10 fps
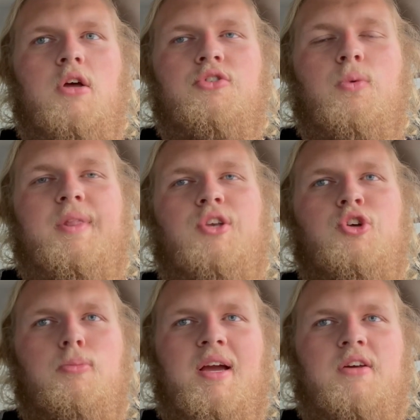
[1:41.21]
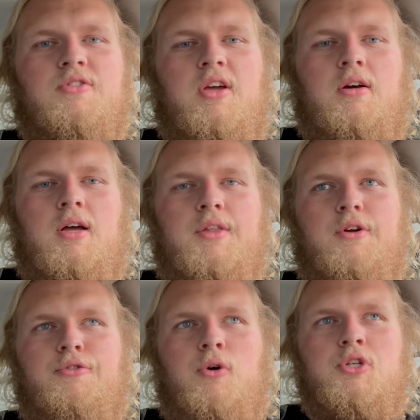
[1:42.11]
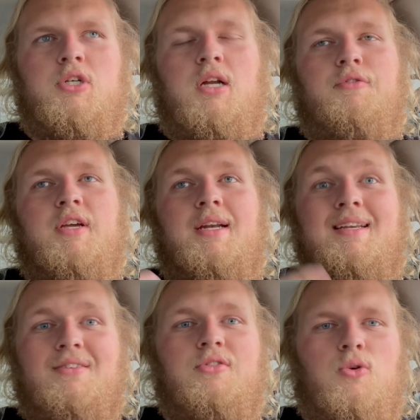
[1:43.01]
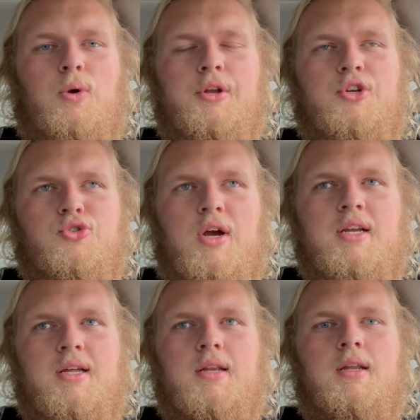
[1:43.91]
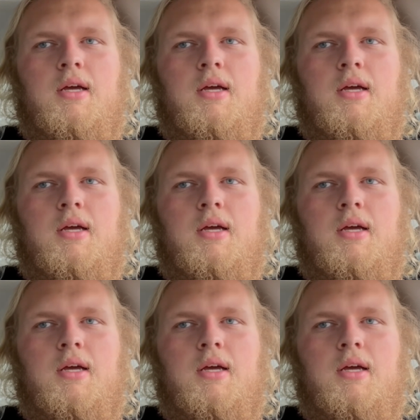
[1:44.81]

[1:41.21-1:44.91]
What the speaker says: So when they do make a sale and they're fortunate enough to get a decent quality trade-in,